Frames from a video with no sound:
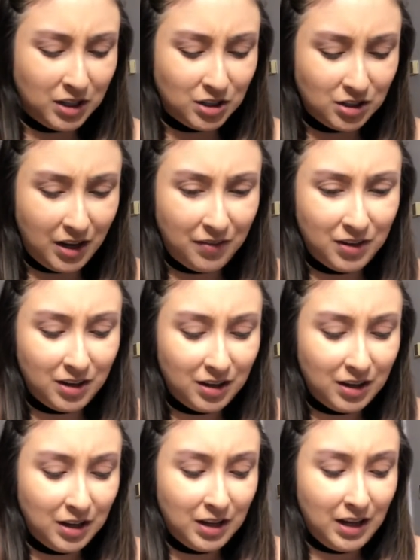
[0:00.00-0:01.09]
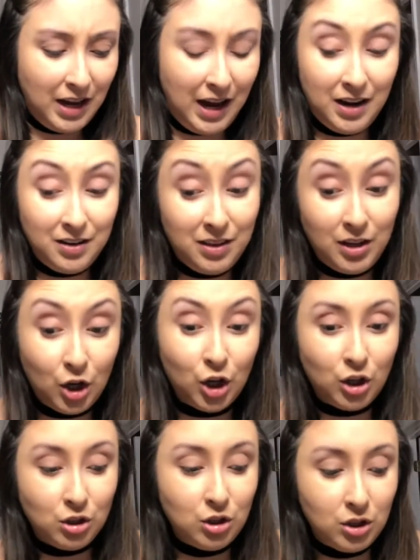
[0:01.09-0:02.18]
I just haven't had the
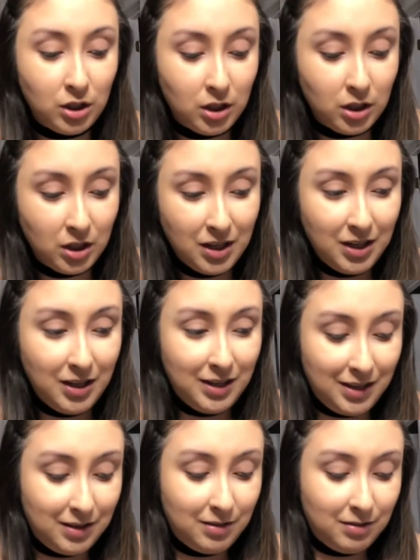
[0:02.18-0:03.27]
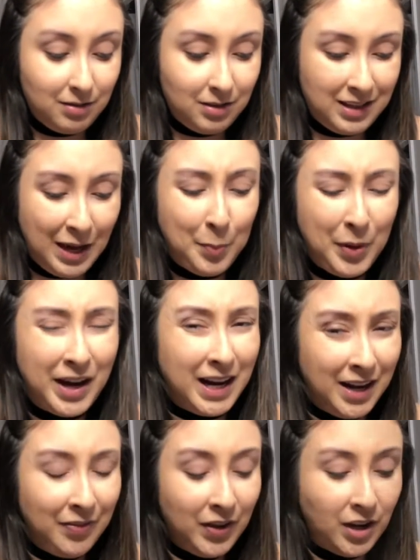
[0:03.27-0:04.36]
urge to get back
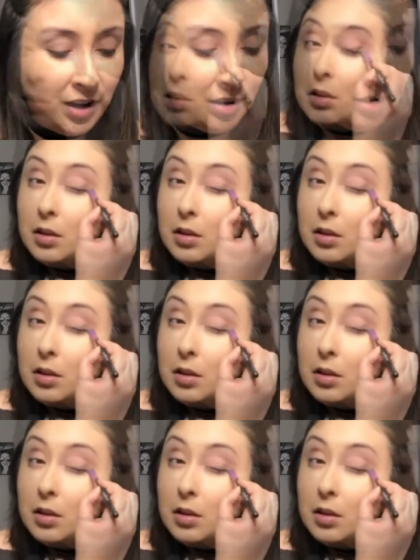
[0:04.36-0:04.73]
on there.